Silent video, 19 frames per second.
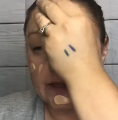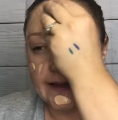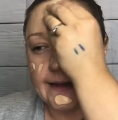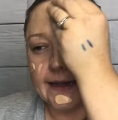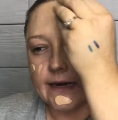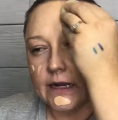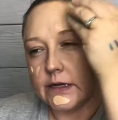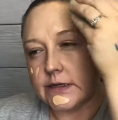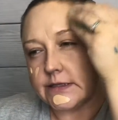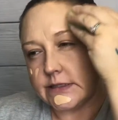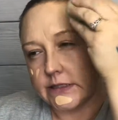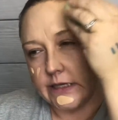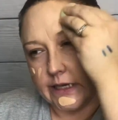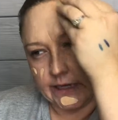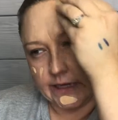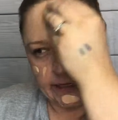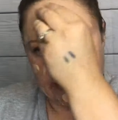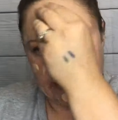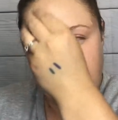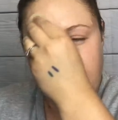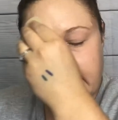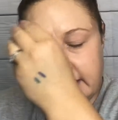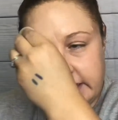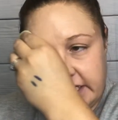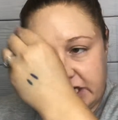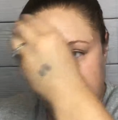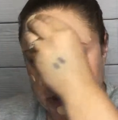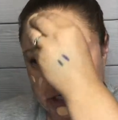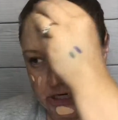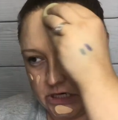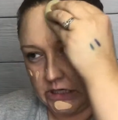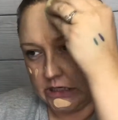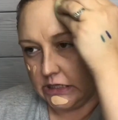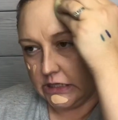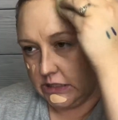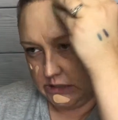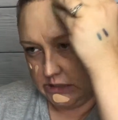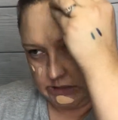And I said, not this
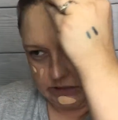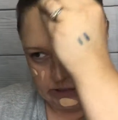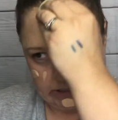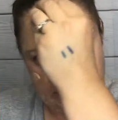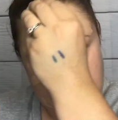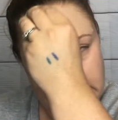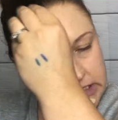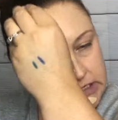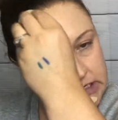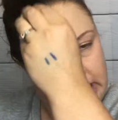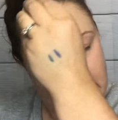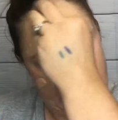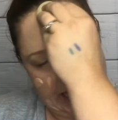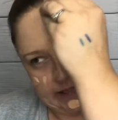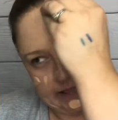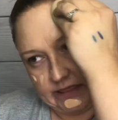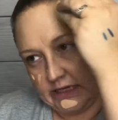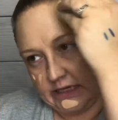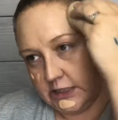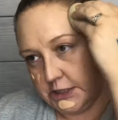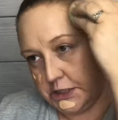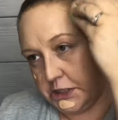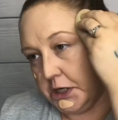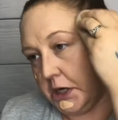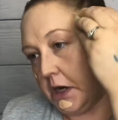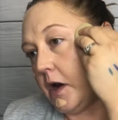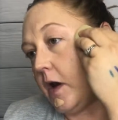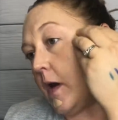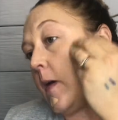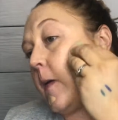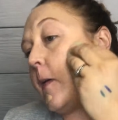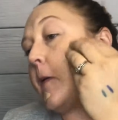year. Not this year.